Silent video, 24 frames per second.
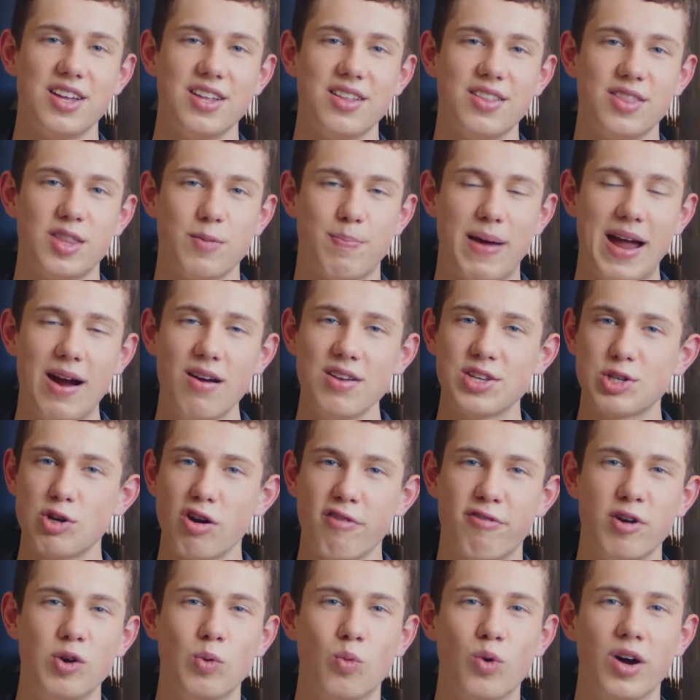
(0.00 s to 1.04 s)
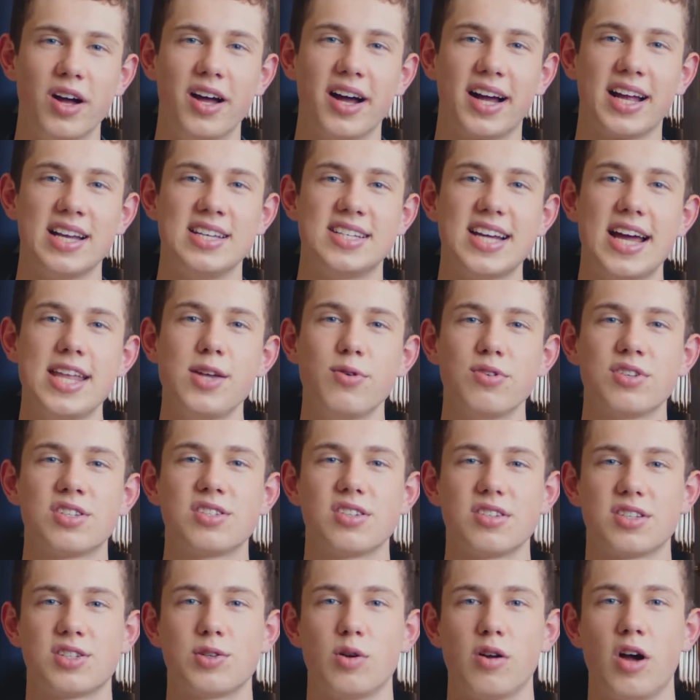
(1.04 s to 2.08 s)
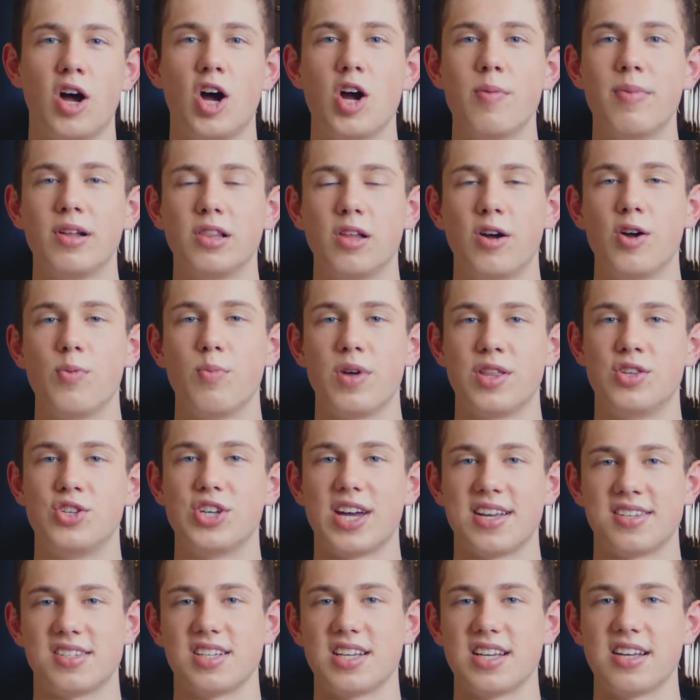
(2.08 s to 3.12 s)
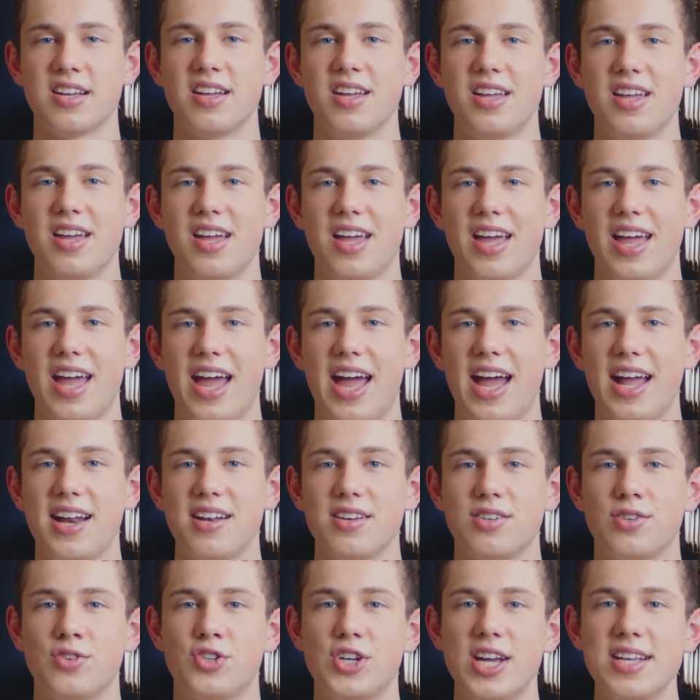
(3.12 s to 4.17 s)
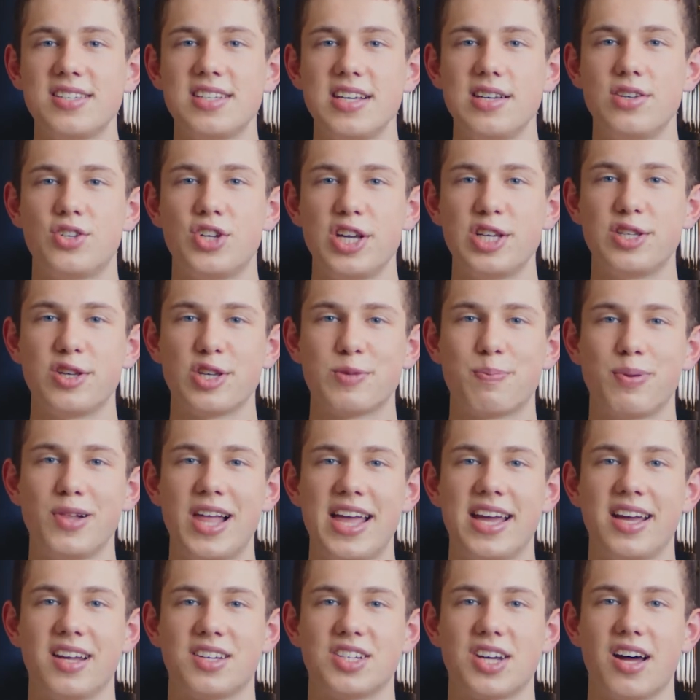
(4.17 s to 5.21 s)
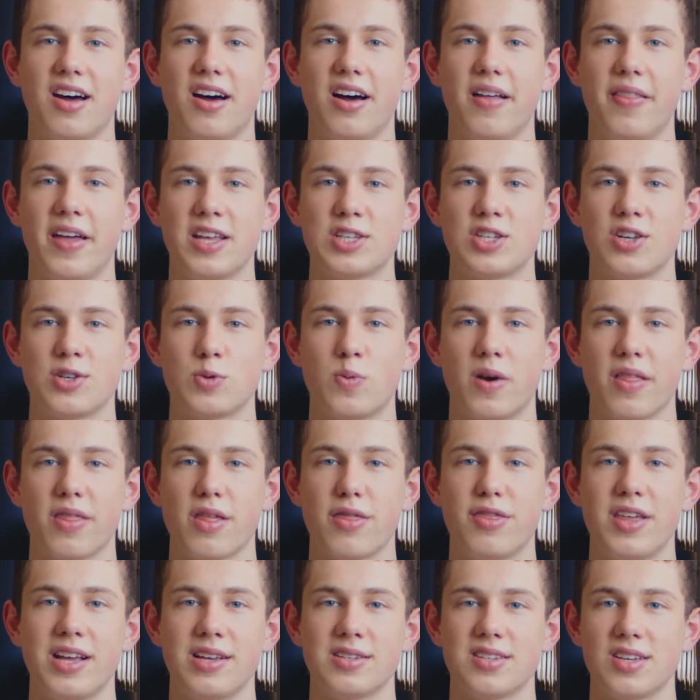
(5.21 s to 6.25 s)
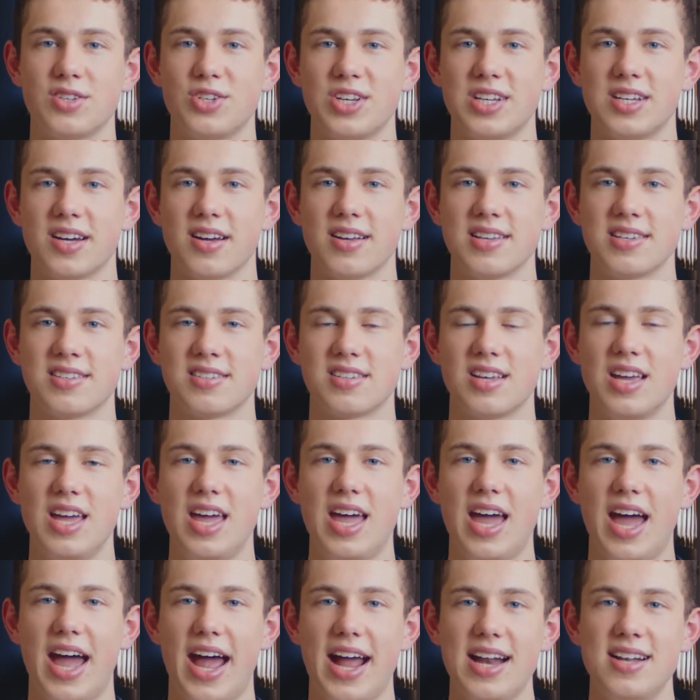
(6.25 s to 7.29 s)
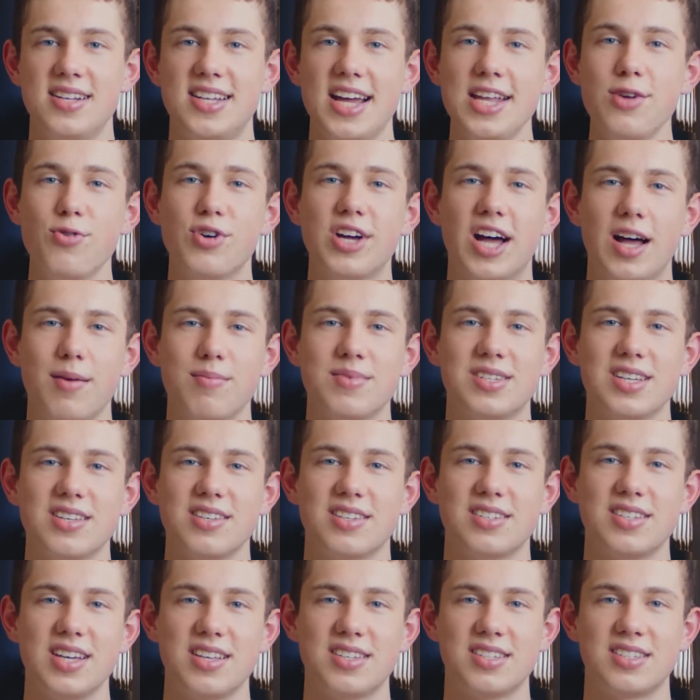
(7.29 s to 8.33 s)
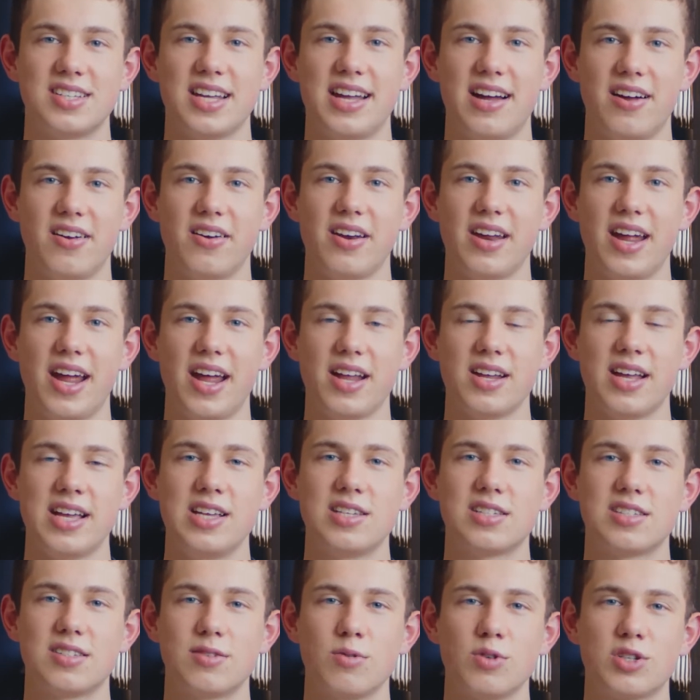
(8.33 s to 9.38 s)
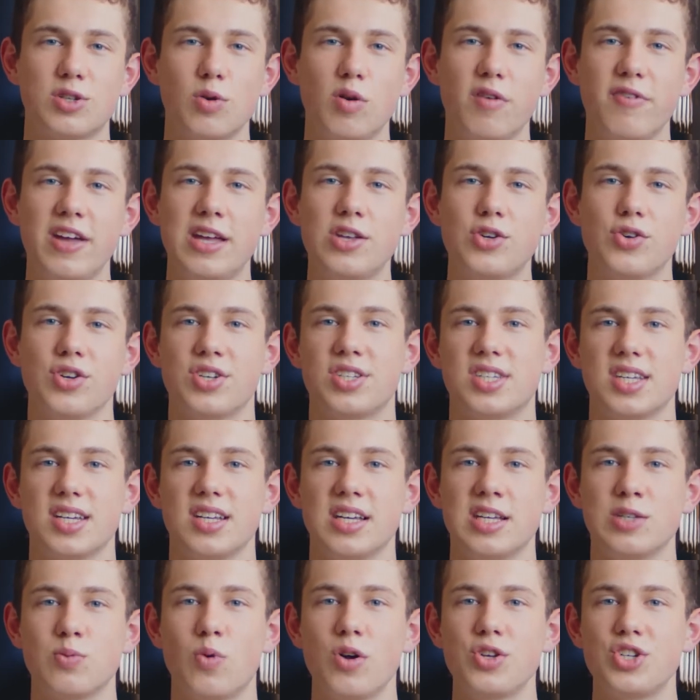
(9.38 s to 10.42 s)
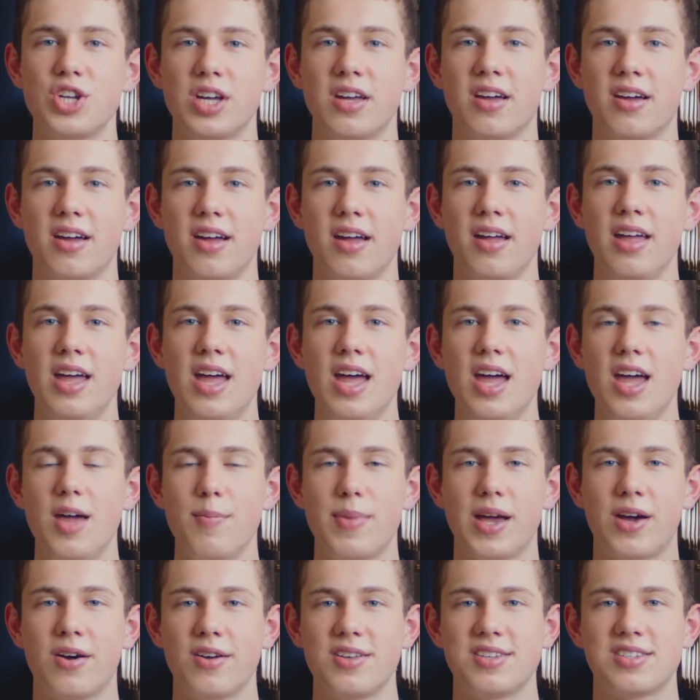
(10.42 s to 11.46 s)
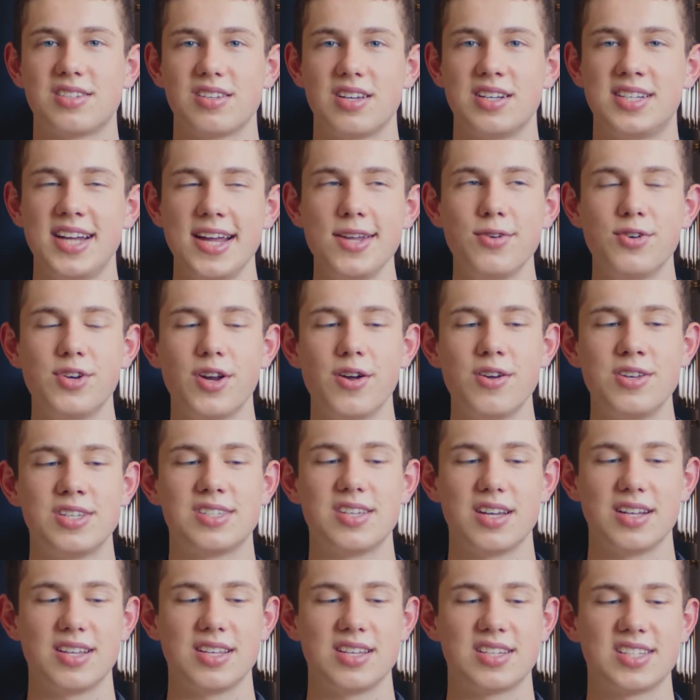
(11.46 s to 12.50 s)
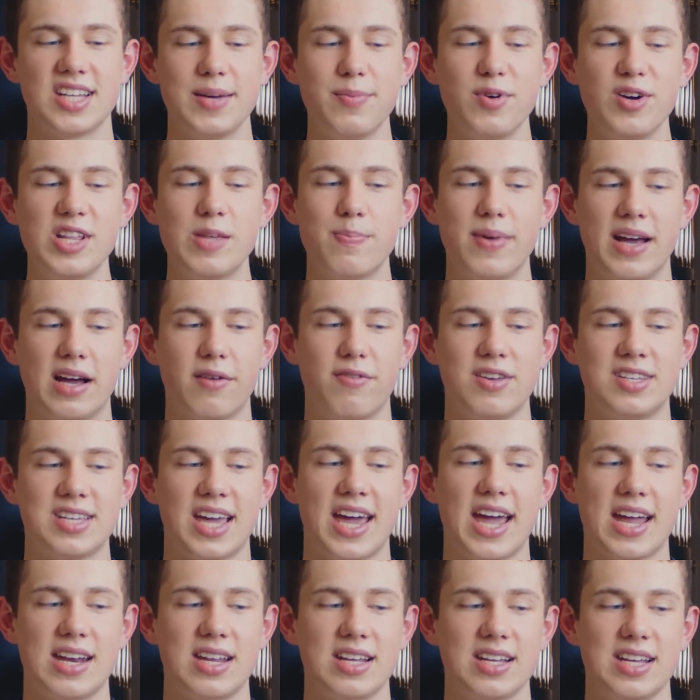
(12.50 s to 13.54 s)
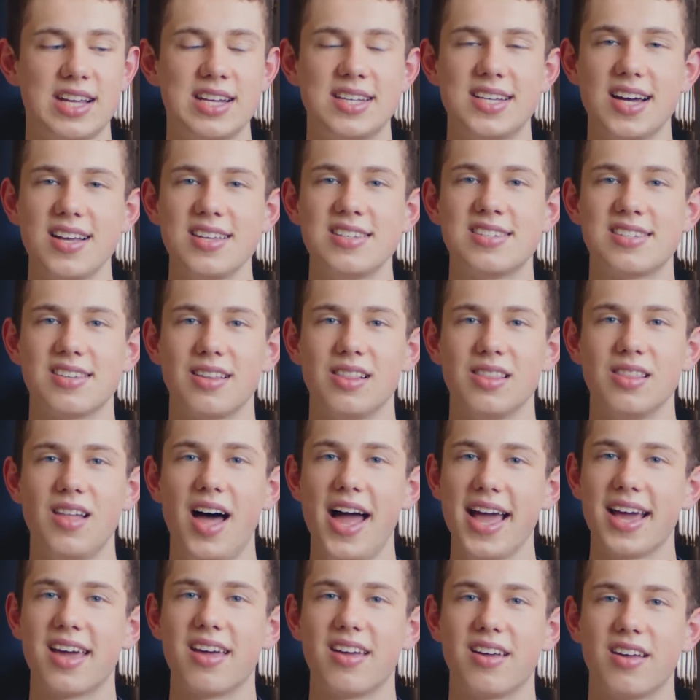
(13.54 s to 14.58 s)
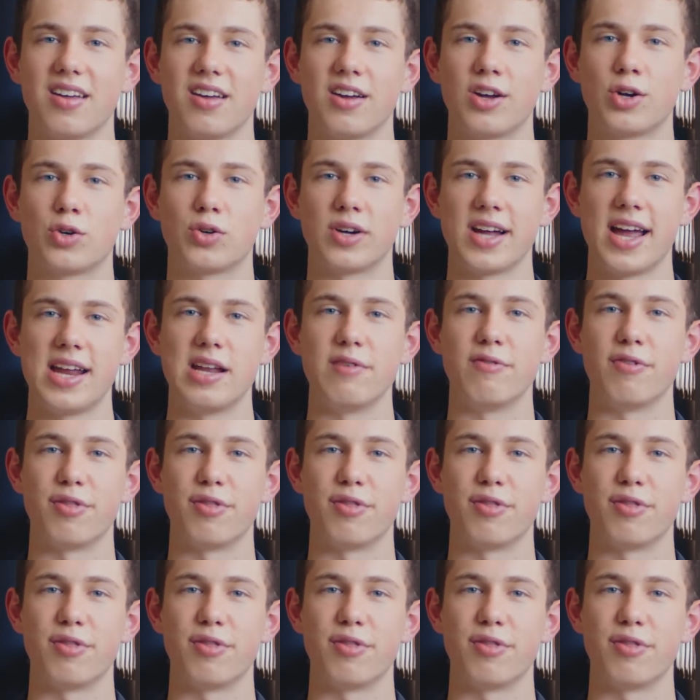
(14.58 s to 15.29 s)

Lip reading: the parents are off at work, and Daniel's sort of home alone with Jessie. And Jessie, she's just playing guitar. That's just one of the things that she does. And Daniel comes and sits down. He's sort of interested. He's watching her because Daniel knows that somewhere in the back of his head, he does like creative